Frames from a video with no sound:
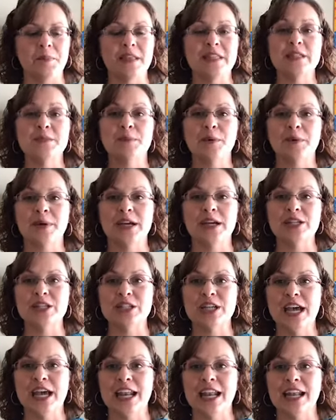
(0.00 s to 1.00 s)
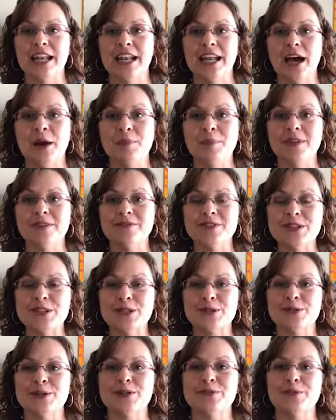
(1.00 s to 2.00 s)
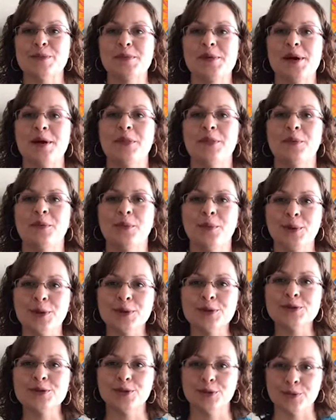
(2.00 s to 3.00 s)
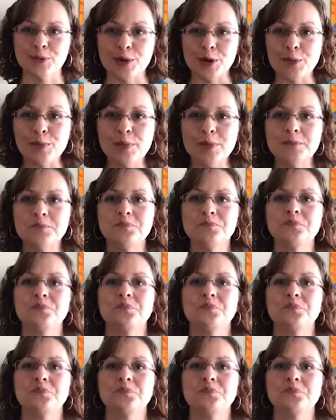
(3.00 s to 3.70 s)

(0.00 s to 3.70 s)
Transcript: inspiration and uplifting stories from around the world group,